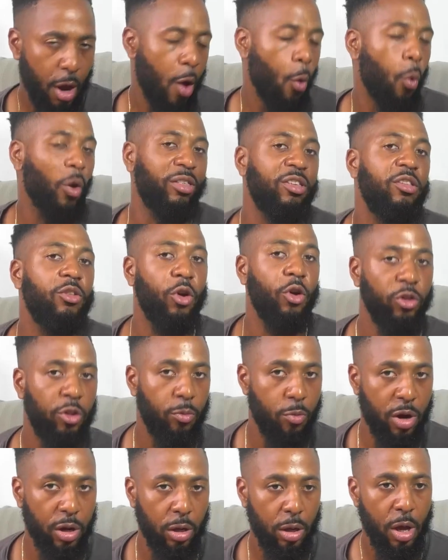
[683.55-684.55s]
what he's going to
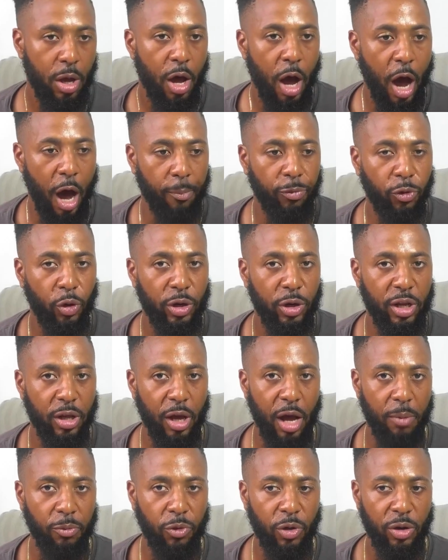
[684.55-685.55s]
bring to the
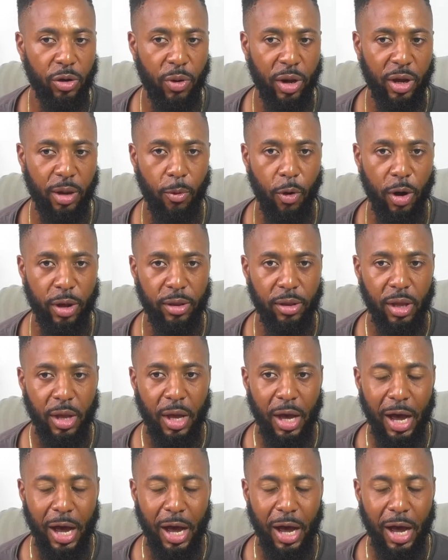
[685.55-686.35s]
Reggae Boyz